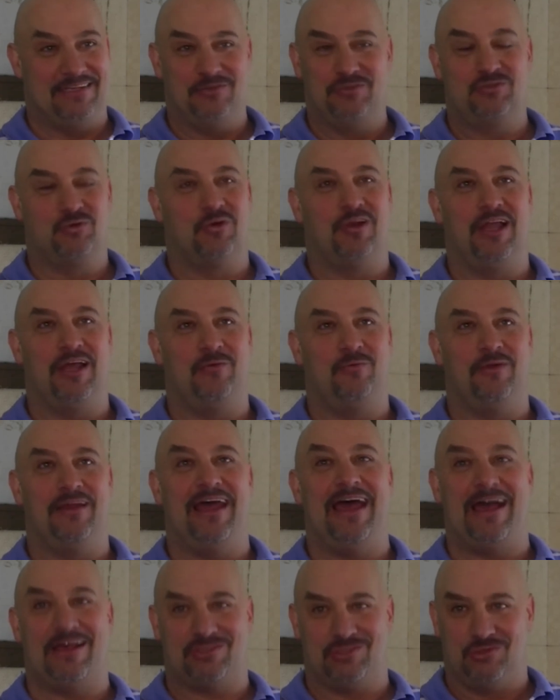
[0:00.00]
It was sort of like when
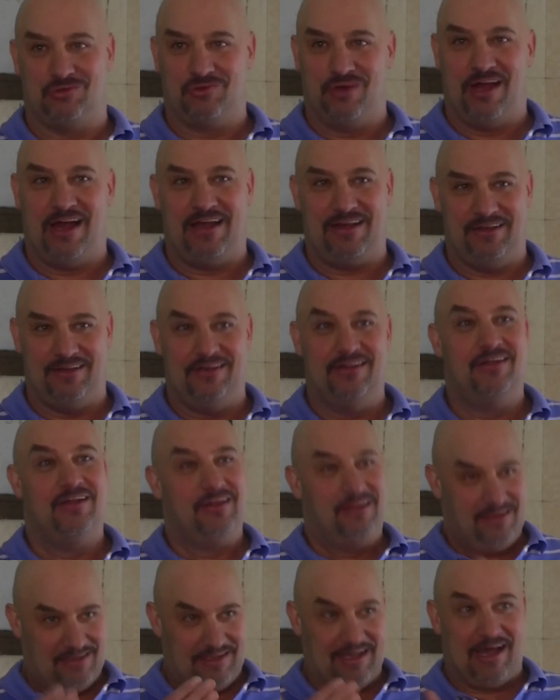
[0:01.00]
Axel Rotten,
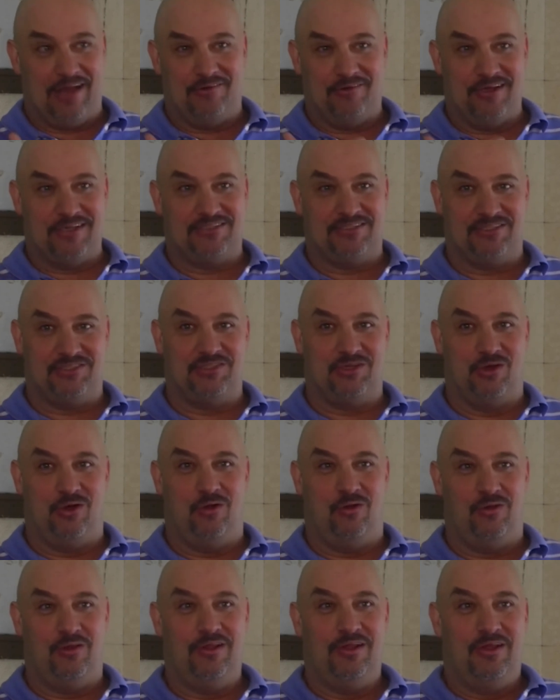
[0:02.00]
God rest his
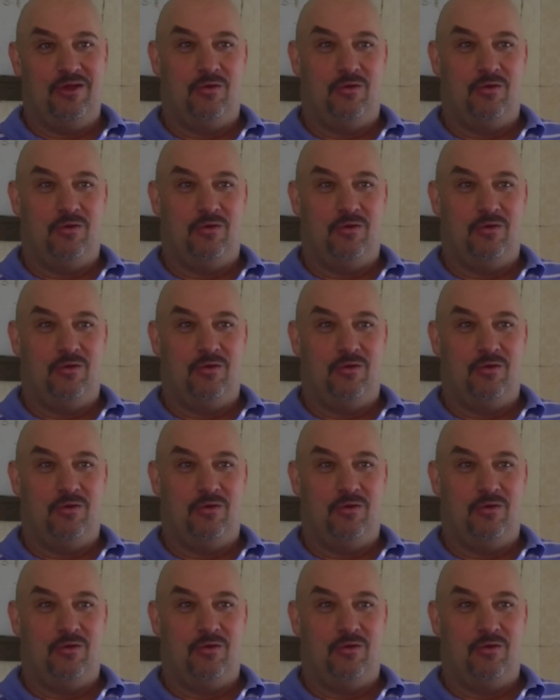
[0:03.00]
soul,